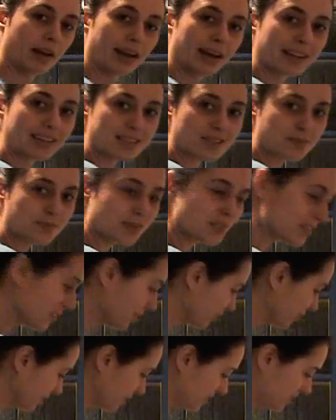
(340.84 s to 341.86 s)
Add some
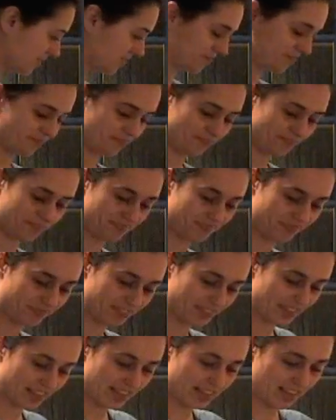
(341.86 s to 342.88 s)
salt
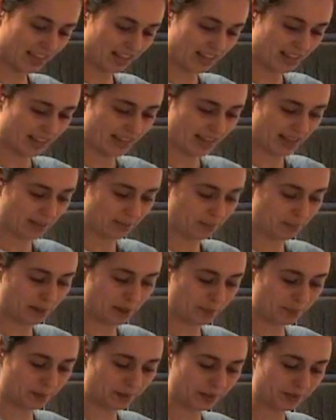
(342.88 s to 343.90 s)
and
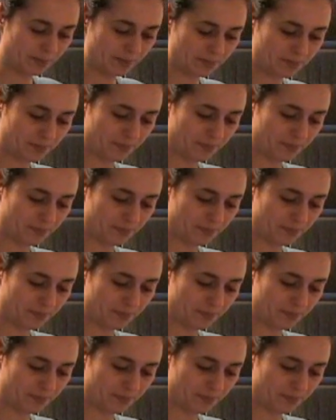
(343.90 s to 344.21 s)
pepper